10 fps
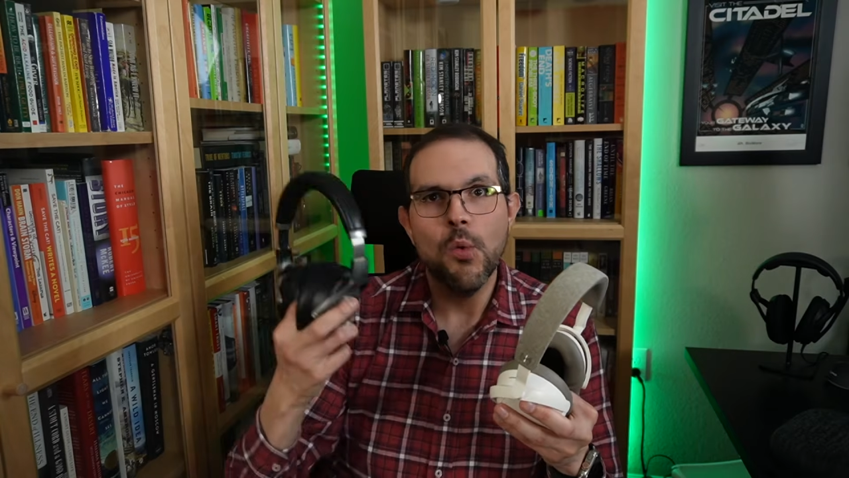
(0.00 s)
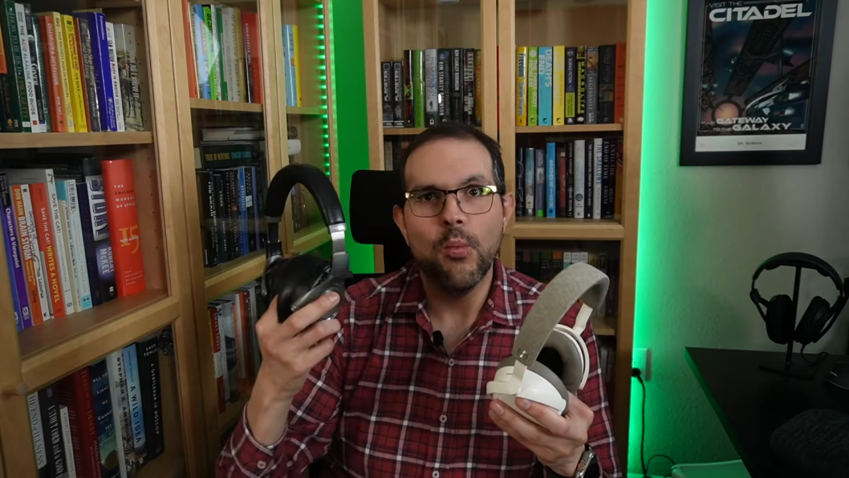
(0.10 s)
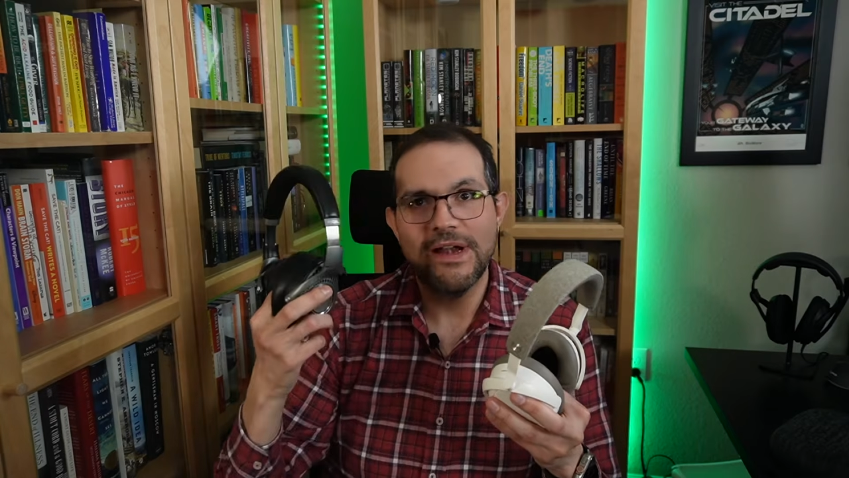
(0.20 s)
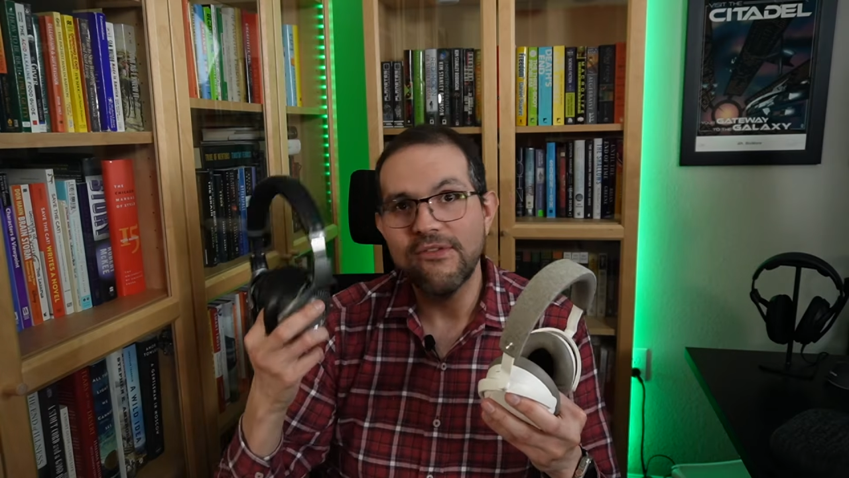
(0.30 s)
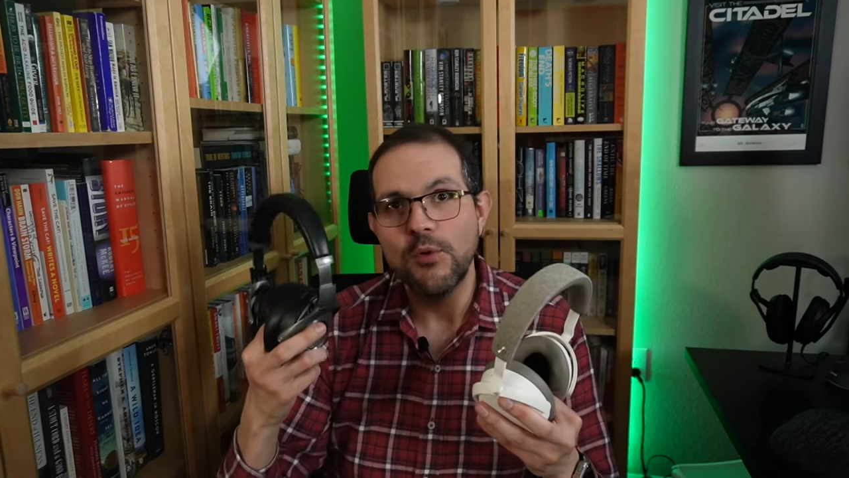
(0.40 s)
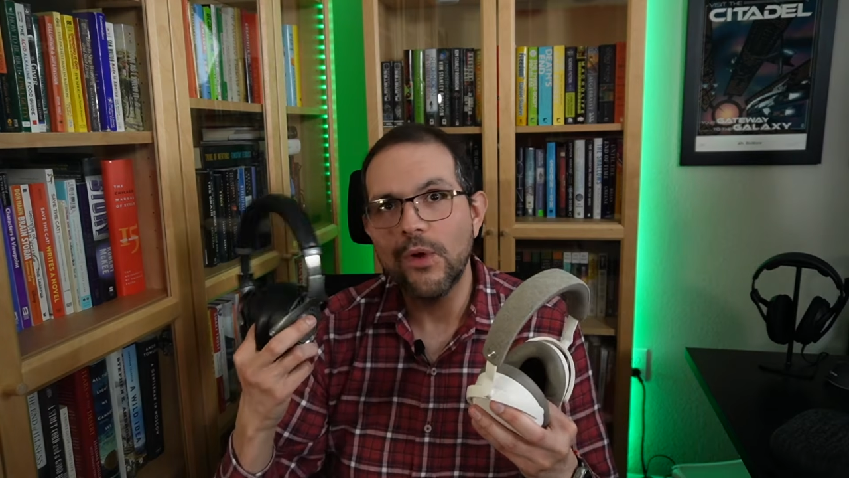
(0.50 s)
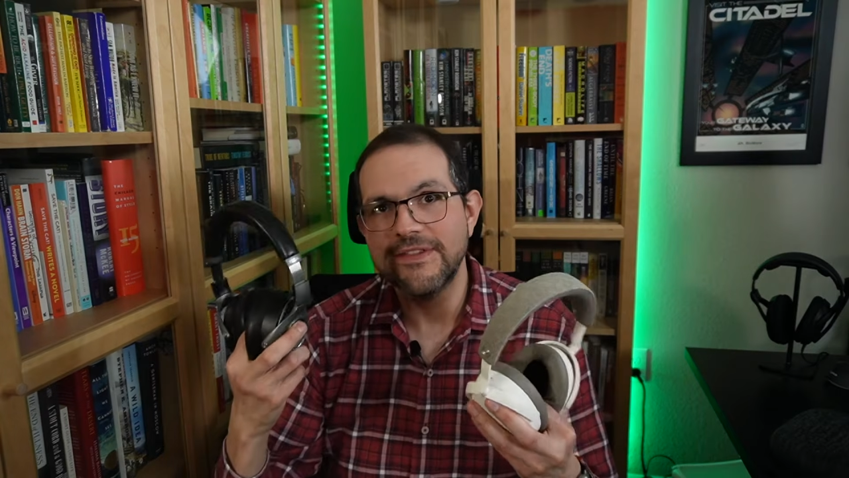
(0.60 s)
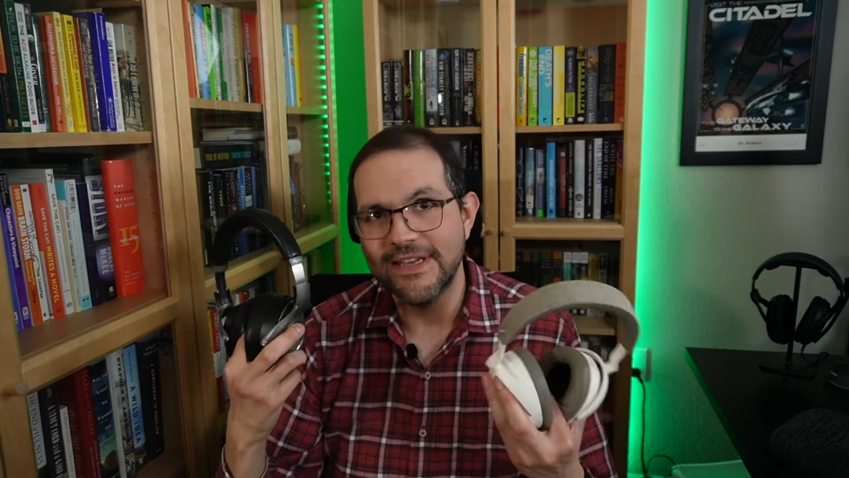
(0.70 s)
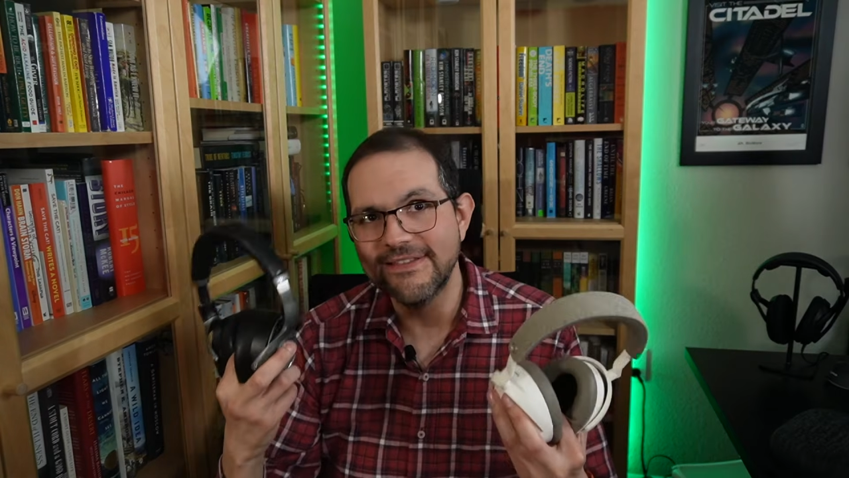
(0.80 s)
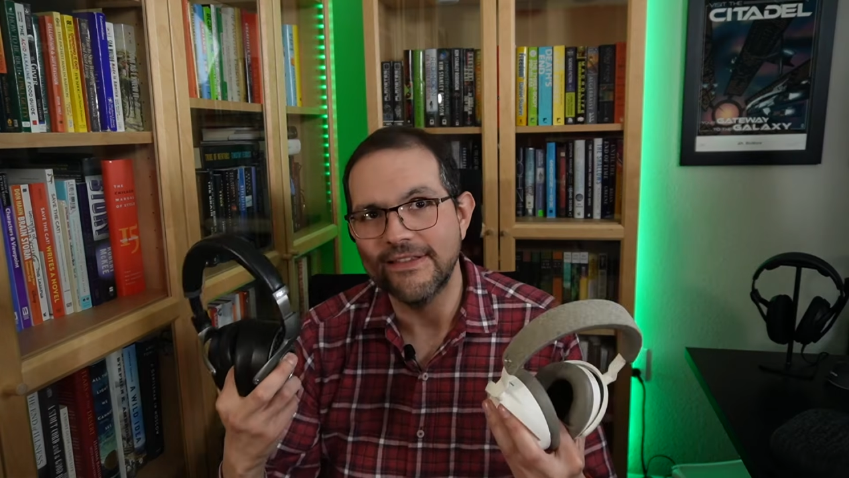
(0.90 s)
whenever you want
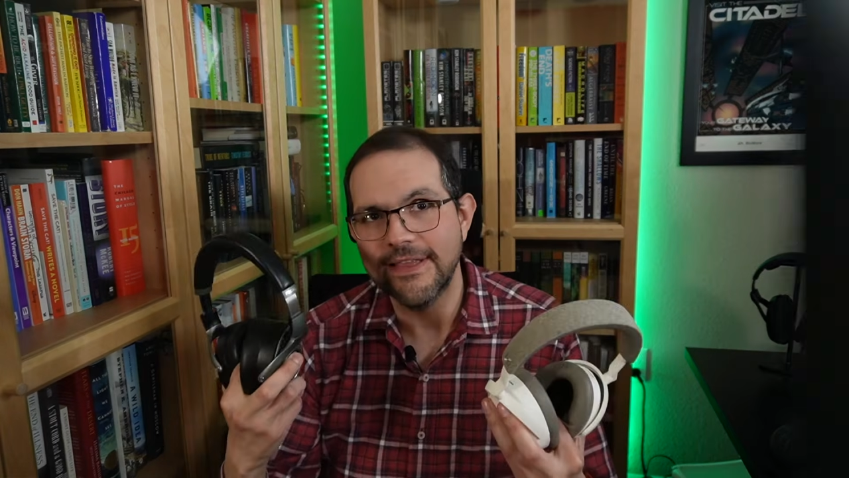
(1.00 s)
to listen to